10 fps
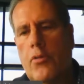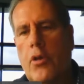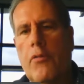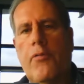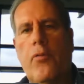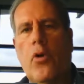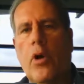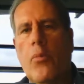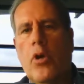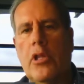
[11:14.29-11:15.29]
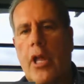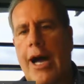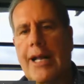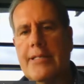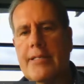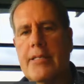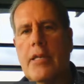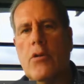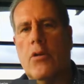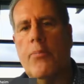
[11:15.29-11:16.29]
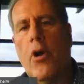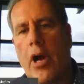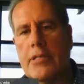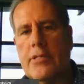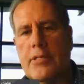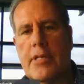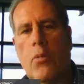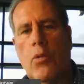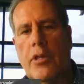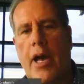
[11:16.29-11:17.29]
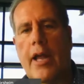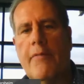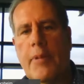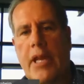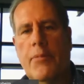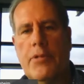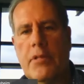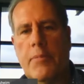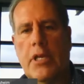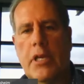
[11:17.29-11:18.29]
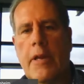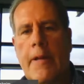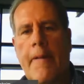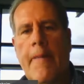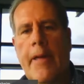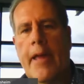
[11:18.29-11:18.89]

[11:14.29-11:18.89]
three or four more lots or parcels that would not have been able to be